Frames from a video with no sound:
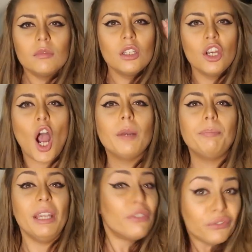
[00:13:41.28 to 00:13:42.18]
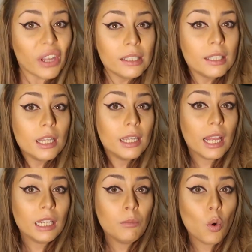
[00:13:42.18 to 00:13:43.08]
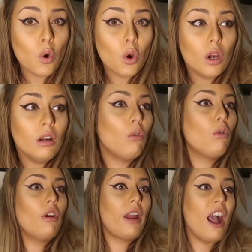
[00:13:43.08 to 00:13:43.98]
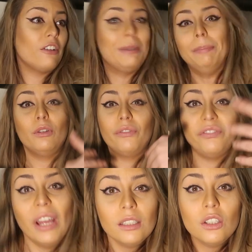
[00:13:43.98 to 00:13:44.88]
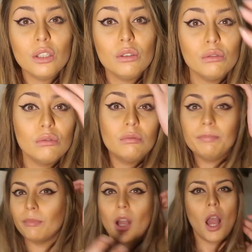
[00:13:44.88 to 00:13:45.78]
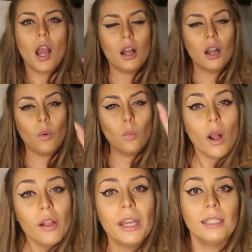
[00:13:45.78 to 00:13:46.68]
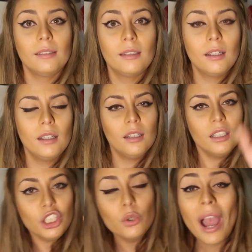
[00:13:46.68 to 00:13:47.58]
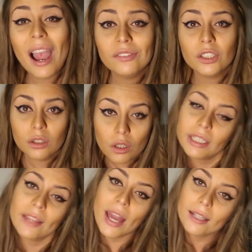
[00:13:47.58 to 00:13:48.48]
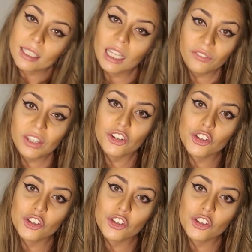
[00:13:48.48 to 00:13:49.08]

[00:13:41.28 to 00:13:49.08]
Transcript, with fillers: not be offended anymore or have people offend you, well then, you have to look at that TV